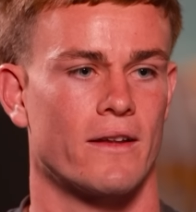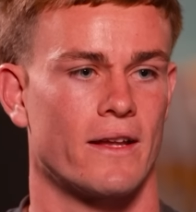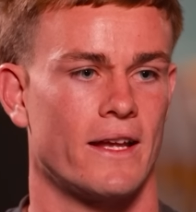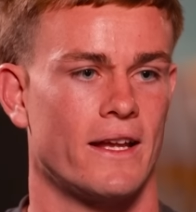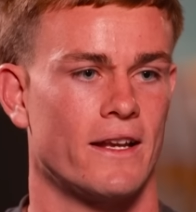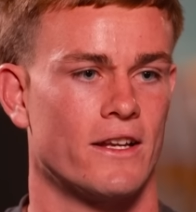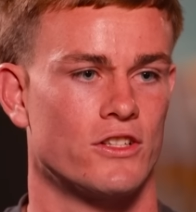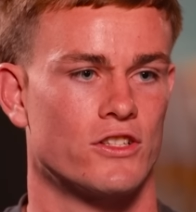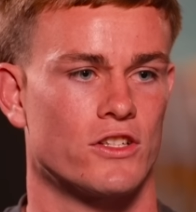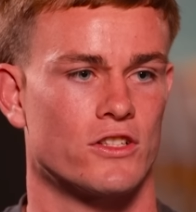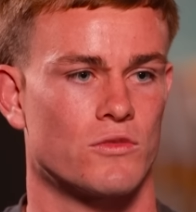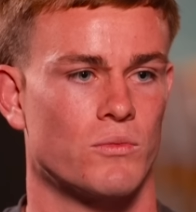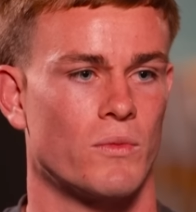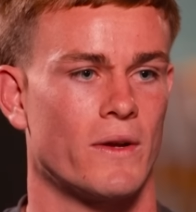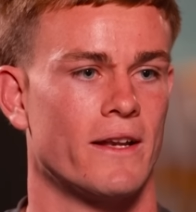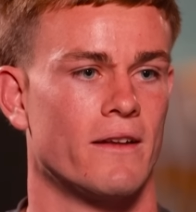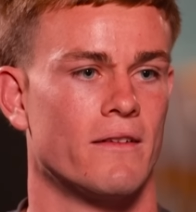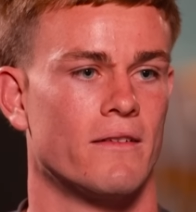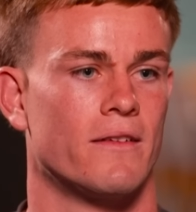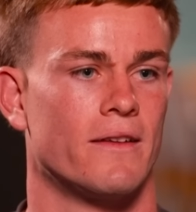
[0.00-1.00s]
here to just
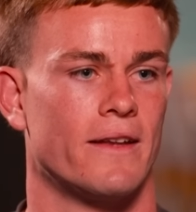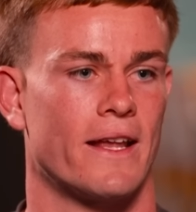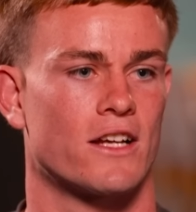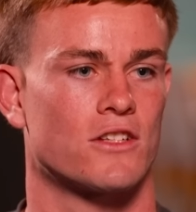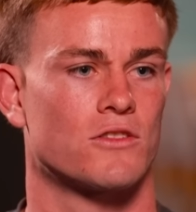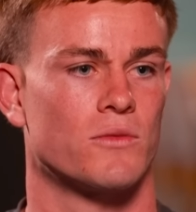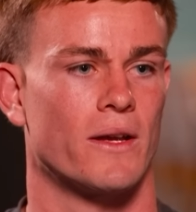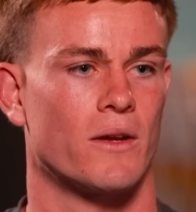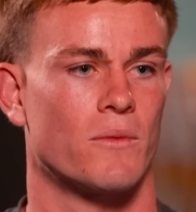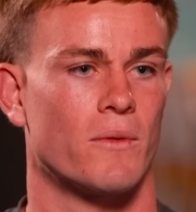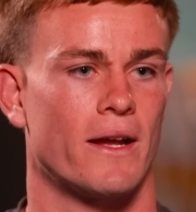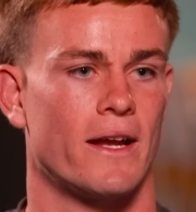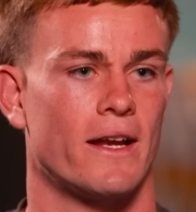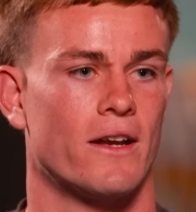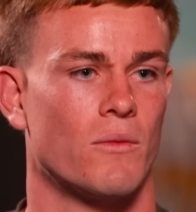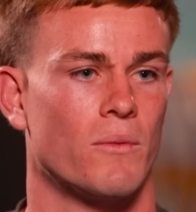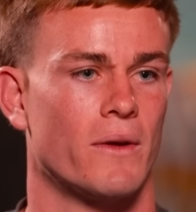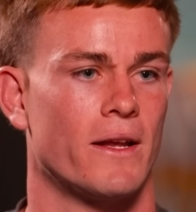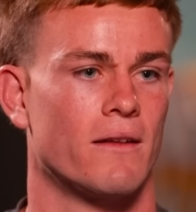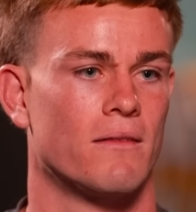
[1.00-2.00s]
win next week. We're here
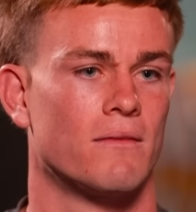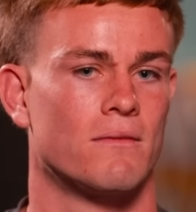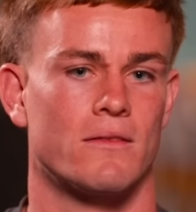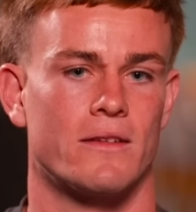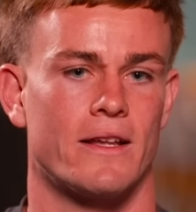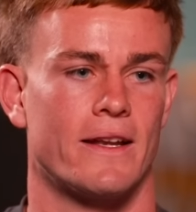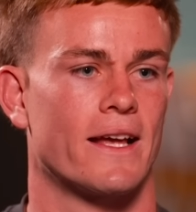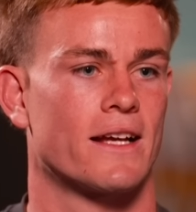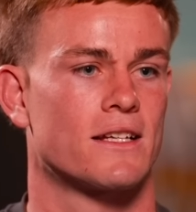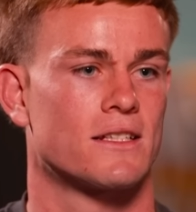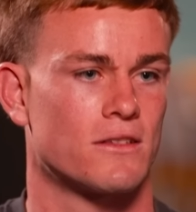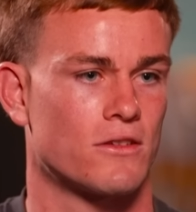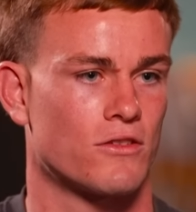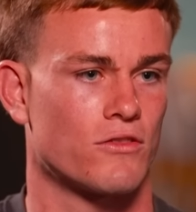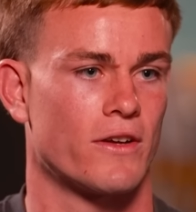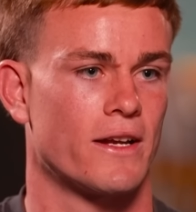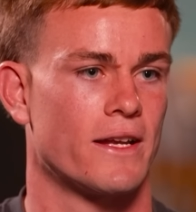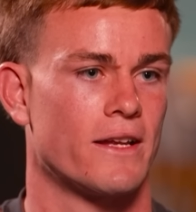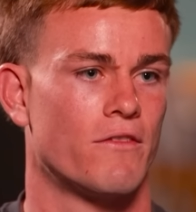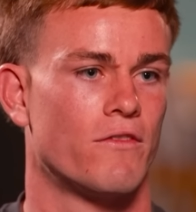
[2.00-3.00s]
to win the next
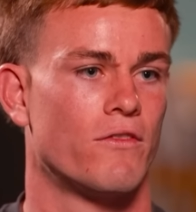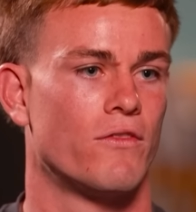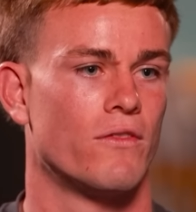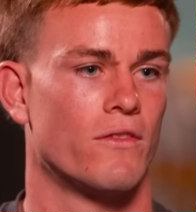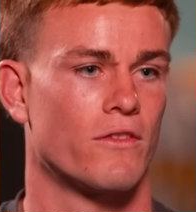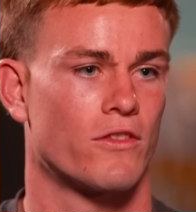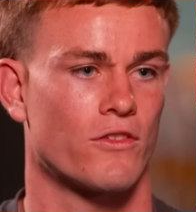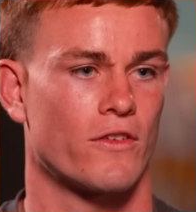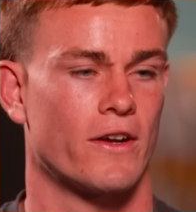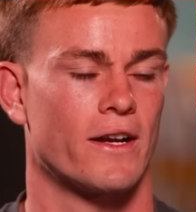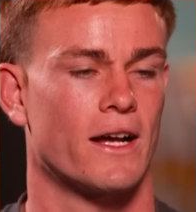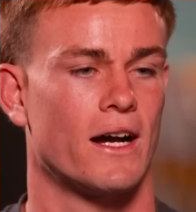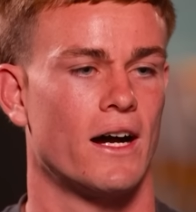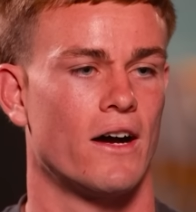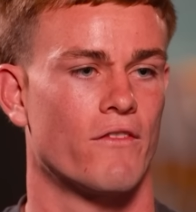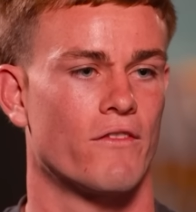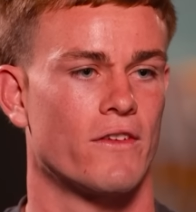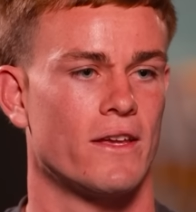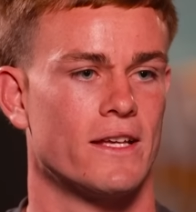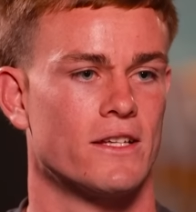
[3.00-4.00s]

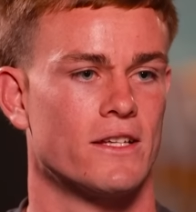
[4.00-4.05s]
3.5